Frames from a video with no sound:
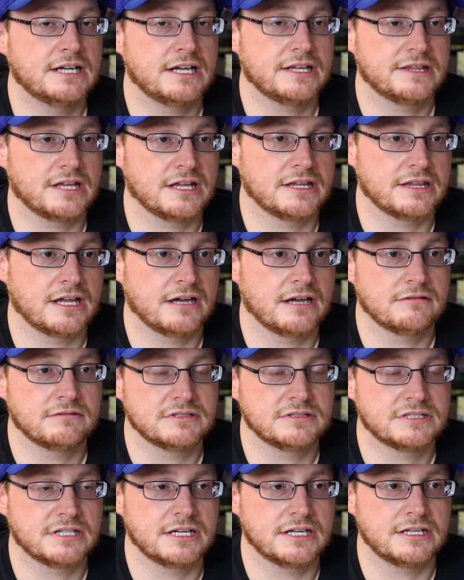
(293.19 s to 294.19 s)
I thought that
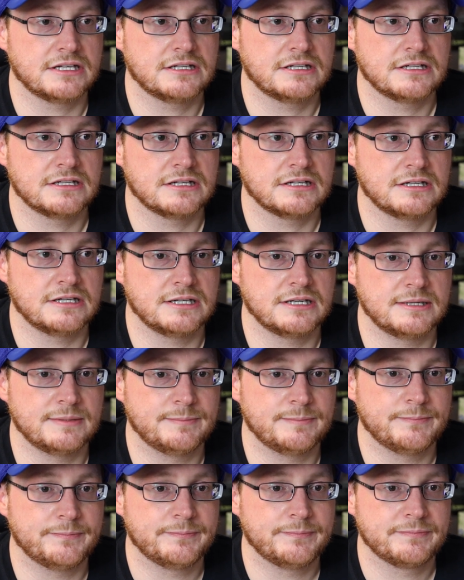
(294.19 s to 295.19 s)
was like
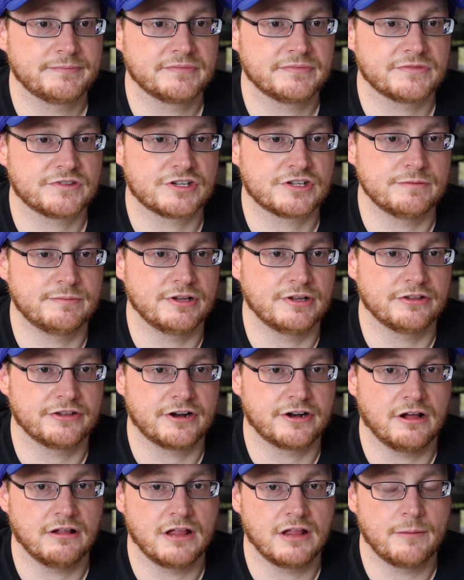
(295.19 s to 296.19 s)
to build
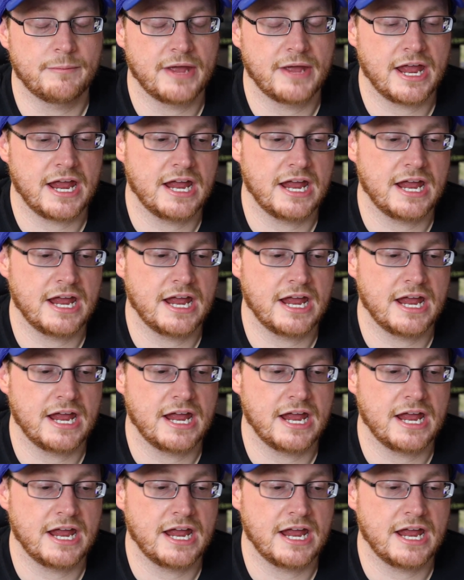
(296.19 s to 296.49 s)
it all up.